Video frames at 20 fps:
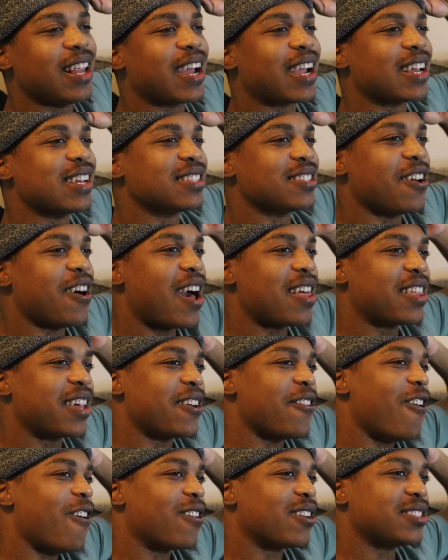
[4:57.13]
like, because I
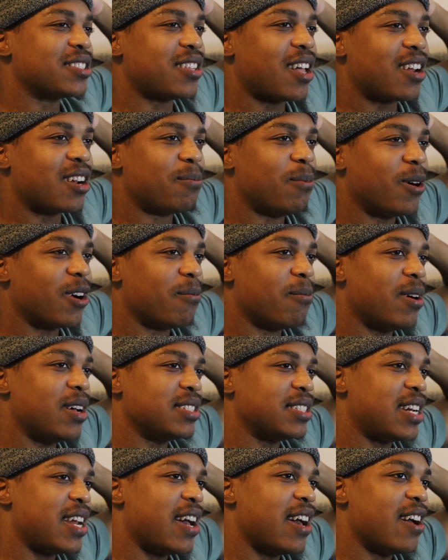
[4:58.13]
think all the starter
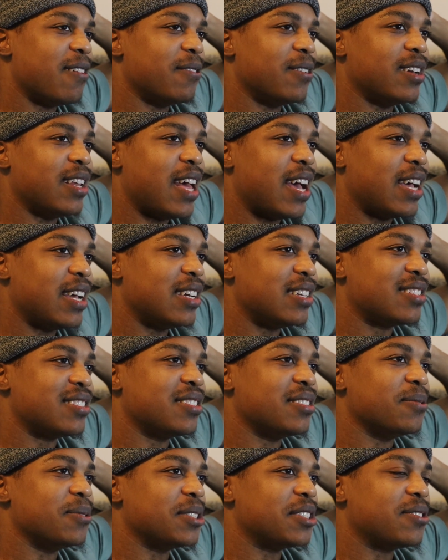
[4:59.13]
Pokemon that I ever liked
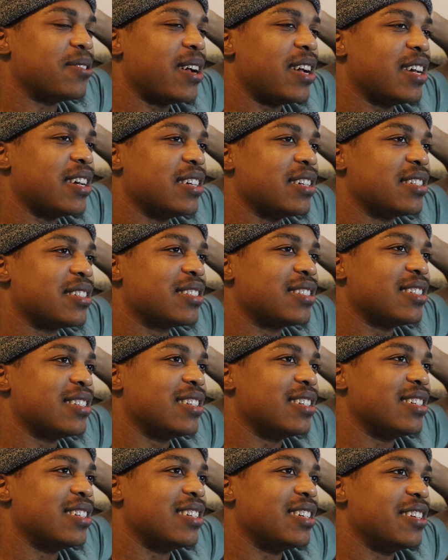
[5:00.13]
was trash.
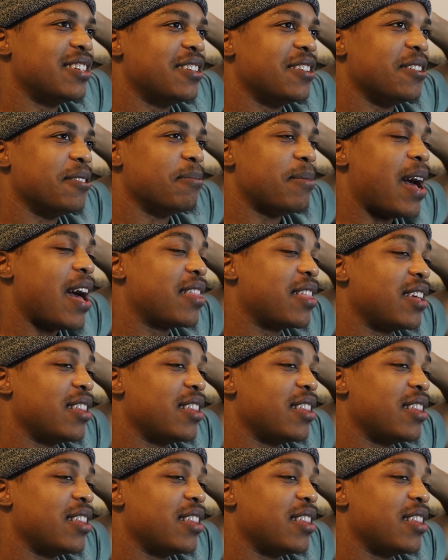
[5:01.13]
But I